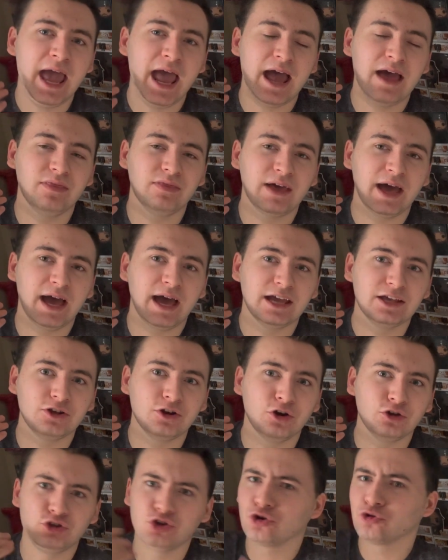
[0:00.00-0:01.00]
and that, you
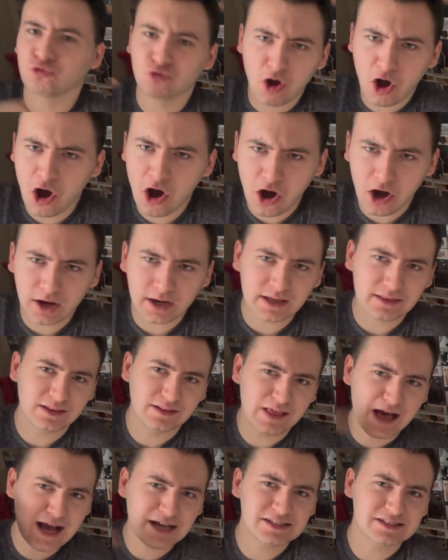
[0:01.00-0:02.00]
know, you're wrong, and The
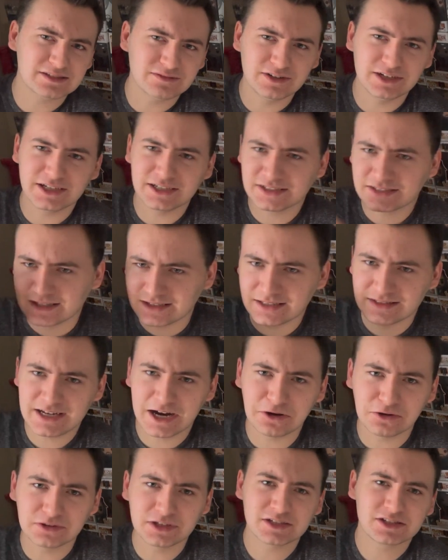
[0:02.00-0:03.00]
Last of Us and
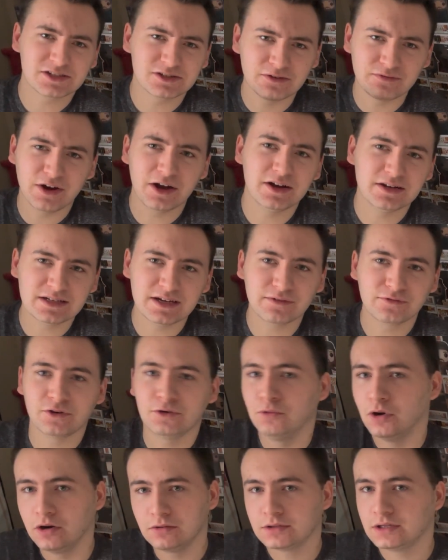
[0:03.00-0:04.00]
Daryl Dixon are very
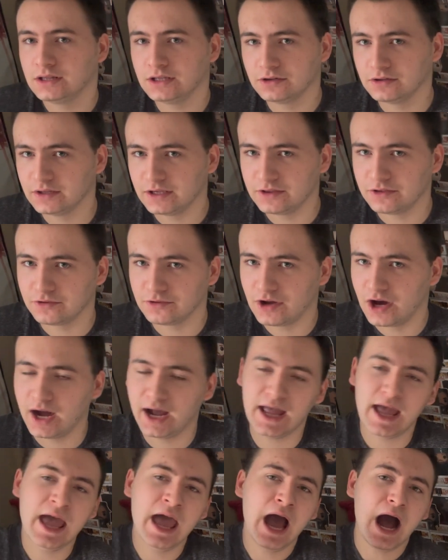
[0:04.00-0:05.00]
different, well, clearly they're not.